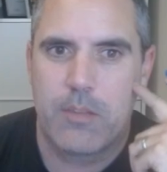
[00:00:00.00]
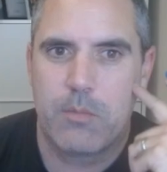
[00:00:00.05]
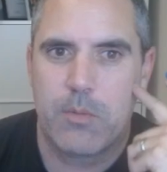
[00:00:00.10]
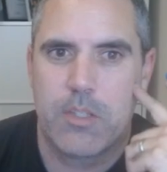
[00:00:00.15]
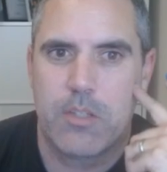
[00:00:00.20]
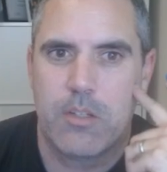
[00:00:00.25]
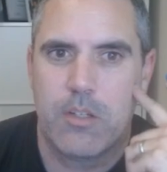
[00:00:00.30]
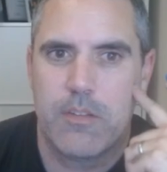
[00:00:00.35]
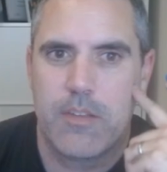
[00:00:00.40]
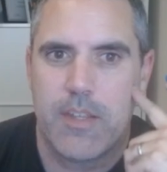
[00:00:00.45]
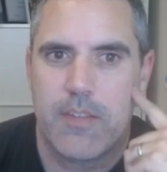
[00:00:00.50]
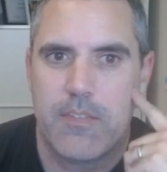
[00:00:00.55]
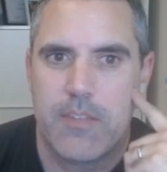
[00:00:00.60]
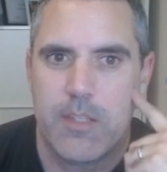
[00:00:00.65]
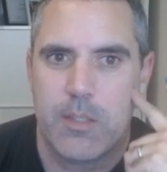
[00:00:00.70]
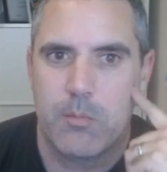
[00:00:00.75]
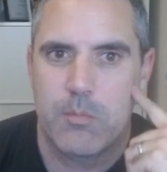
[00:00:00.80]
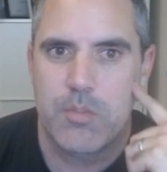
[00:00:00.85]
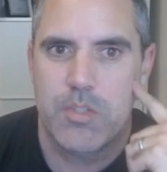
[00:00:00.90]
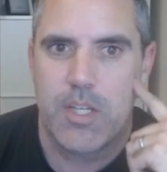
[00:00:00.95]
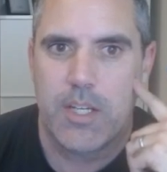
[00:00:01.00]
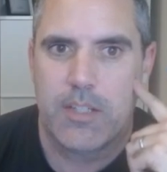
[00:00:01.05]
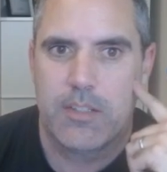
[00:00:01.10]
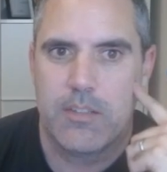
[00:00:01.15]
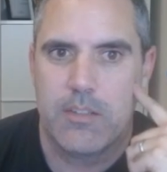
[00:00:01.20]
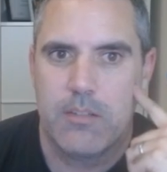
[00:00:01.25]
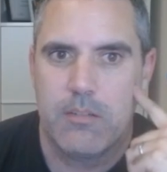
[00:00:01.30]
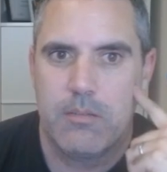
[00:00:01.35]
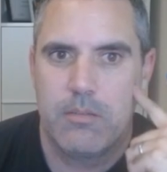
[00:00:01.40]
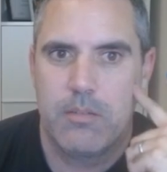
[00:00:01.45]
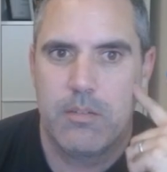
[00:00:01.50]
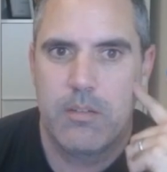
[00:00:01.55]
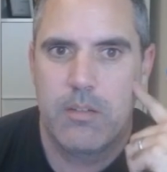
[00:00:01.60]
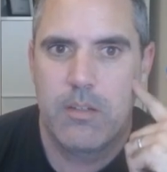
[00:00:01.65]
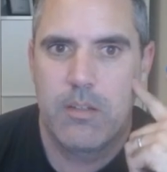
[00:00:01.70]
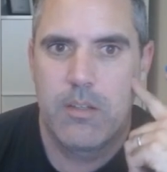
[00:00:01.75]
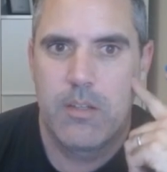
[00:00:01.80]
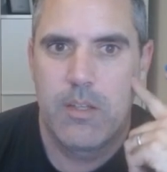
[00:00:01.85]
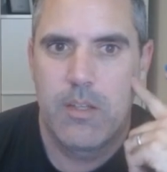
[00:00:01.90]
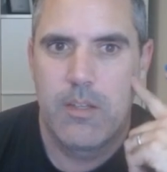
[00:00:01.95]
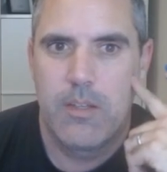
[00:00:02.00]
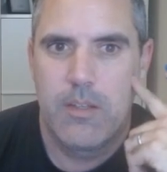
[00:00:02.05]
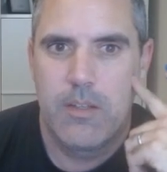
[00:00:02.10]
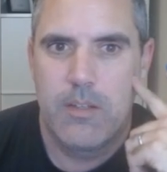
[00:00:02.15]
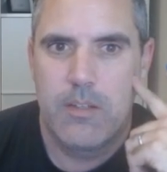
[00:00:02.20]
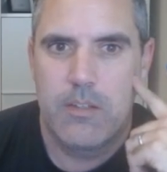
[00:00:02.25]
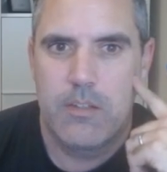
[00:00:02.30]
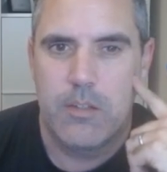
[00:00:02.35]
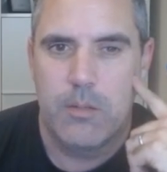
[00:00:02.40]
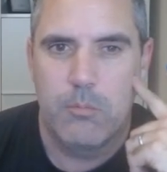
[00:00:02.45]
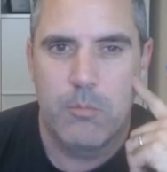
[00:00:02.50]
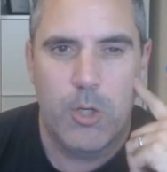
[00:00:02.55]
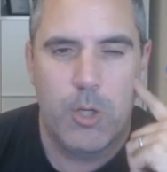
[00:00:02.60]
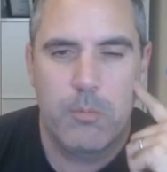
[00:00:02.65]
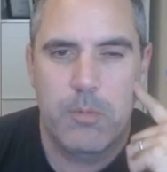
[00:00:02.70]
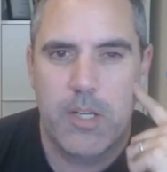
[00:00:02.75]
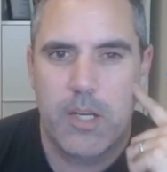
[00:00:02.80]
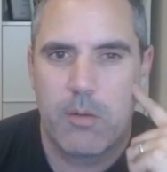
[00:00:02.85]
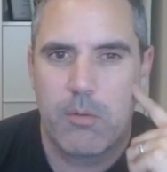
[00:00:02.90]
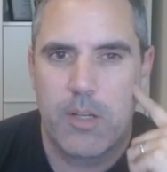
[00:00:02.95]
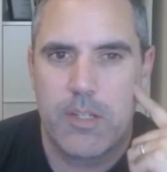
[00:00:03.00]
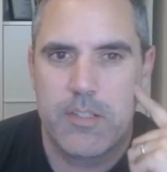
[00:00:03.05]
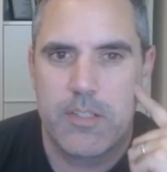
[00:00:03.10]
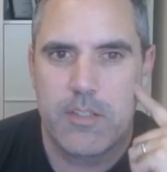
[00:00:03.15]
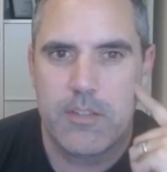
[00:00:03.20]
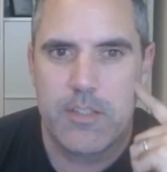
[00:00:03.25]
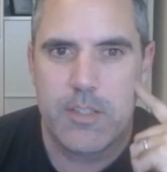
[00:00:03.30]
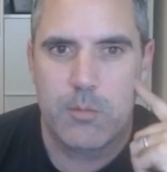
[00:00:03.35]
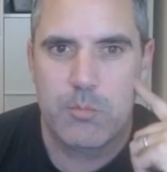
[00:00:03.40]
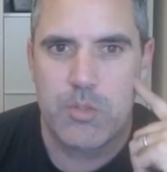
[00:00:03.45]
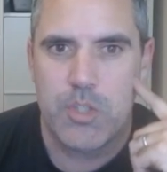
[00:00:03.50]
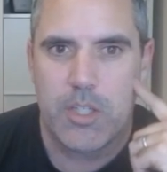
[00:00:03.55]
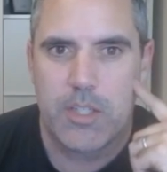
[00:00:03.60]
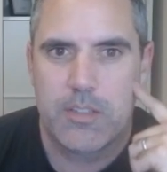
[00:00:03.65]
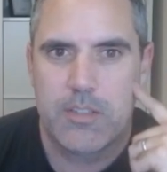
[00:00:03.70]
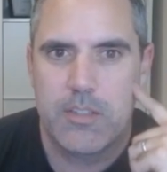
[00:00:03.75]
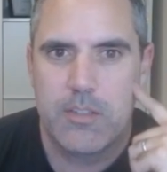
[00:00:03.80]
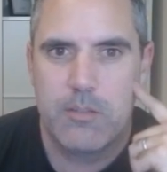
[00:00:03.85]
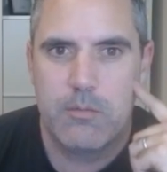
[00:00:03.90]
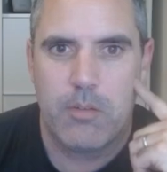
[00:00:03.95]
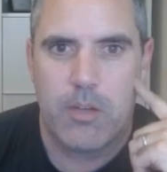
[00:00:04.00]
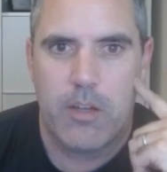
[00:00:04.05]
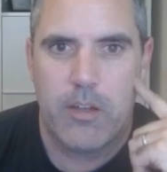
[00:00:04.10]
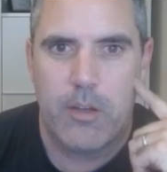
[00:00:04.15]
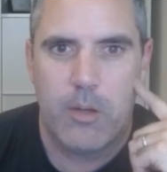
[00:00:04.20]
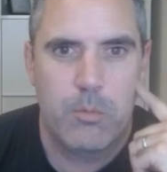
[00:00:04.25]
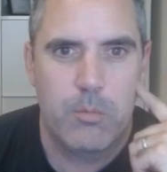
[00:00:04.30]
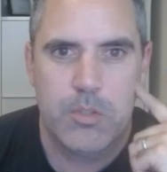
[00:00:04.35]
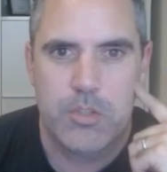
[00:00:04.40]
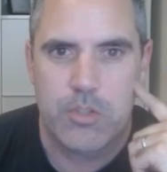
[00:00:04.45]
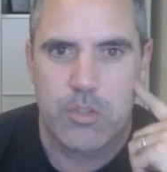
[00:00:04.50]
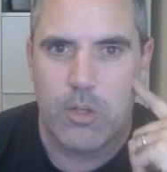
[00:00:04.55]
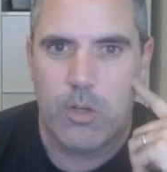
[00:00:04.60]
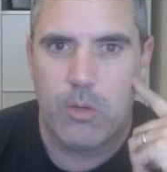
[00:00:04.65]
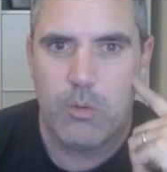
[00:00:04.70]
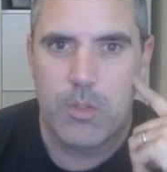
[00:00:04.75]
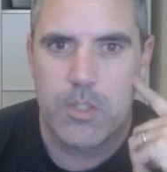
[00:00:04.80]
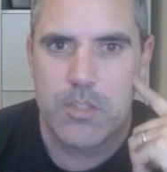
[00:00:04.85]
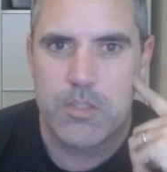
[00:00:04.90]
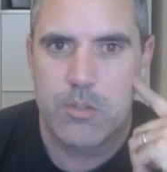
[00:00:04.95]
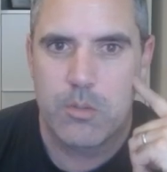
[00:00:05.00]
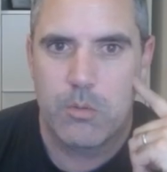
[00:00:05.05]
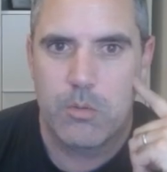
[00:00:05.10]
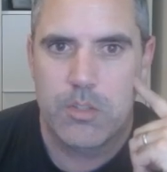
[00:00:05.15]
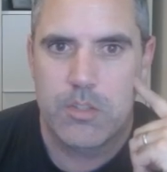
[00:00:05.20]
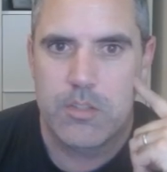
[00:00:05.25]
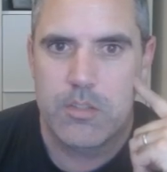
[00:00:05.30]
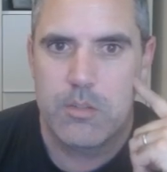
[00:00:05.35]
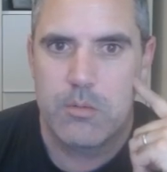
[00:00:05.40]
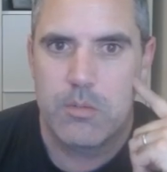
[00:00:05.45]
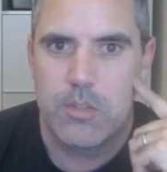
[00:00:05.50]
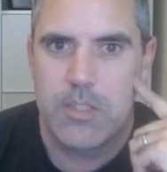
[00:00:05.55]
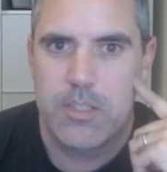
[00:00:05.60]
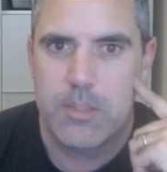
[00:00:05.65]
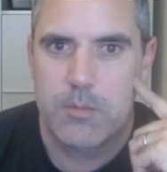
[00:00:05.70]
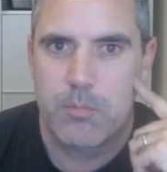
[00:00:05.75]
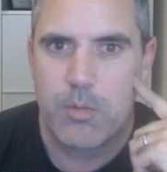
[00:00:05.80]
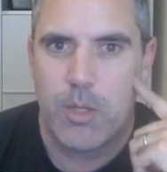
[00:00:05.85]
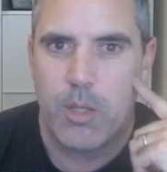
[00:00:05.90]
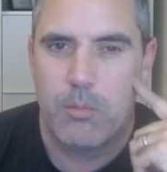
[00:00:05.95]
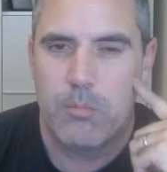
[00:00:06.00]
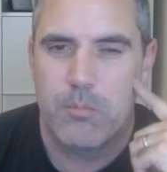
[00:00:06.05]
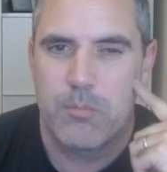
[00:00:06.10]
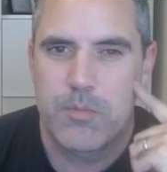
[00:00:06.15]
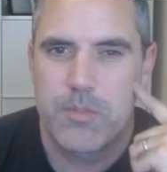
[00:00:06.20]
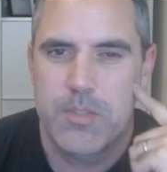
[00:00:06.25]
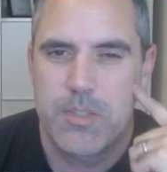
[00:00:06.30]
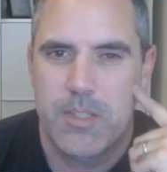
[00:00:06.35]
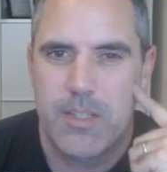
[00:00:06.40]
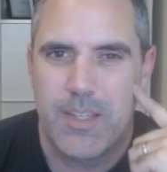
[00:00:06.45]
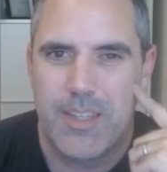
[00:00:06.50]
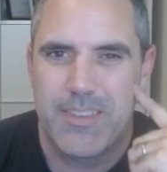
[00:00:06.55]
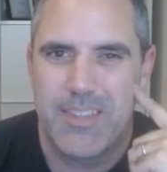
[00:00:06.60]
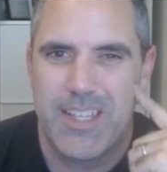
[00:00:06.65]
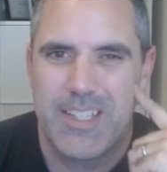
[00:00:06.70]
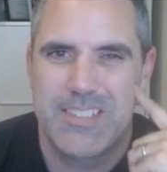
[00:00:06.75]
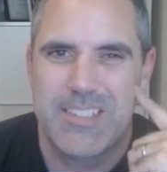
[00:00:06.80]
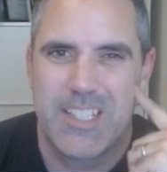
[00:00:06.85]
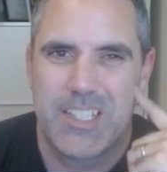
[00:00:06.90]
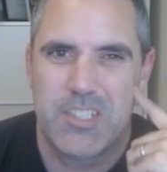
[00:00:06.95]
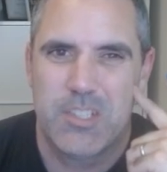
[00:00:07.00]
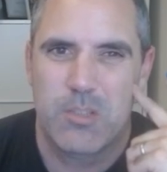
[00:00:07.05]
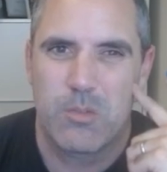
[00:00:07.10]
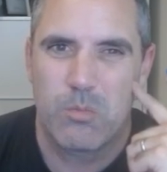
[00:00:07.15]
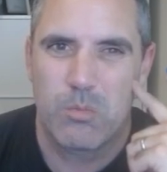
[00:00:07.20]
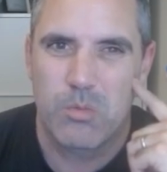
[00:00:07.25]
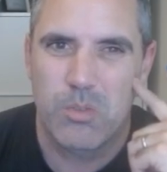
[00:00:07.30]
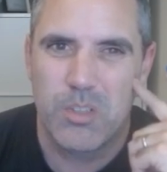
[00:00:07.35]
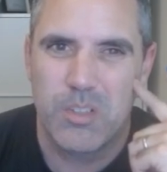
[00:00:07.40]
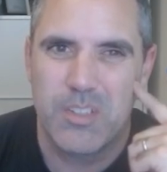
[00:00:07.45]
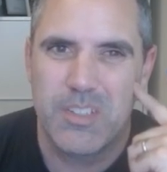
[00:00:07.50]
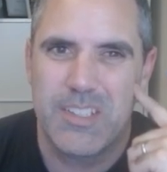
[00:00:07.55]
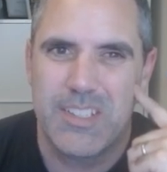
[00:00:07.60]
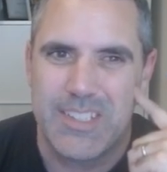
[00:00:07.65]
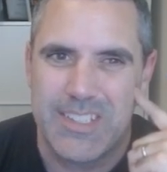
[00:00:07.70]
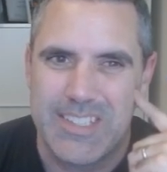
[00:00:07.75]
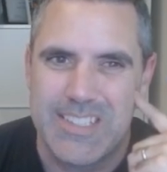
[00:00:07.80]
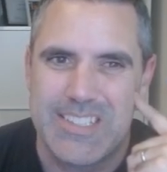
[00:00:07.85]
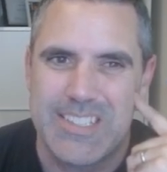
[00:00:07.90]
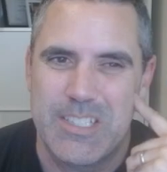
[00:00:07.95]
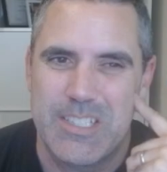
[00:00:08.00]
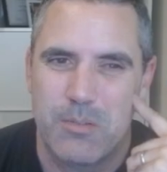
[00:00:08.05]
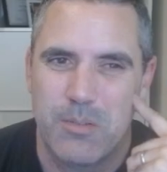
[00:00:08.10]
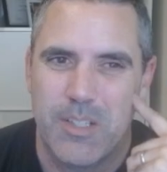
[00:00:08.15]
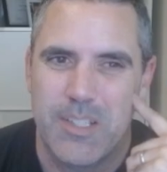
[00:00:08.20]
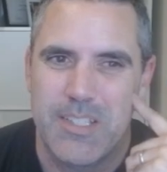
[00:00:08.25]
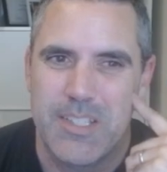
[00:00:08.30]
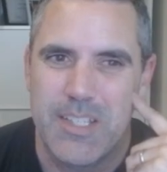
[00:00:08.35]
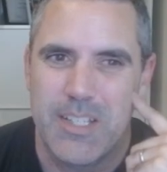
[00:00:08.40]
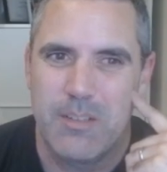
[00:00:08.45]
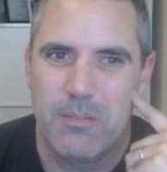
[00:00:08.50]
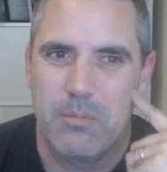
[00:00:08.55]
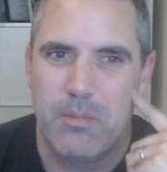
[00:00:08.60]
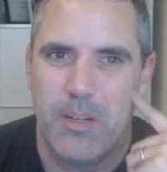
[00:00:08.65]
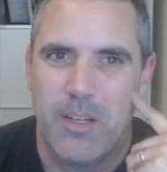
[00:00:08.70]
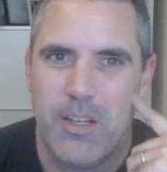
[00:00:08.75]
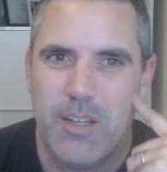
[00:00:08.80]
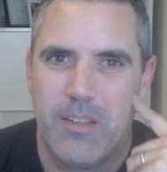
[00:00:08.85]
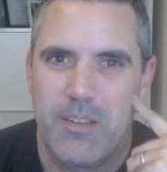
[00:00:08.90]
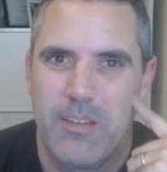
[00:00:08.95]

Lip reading: we call that the objective. The moment I write down the objective, I almost always know what to do in these problems. And that's actually really easy to identify.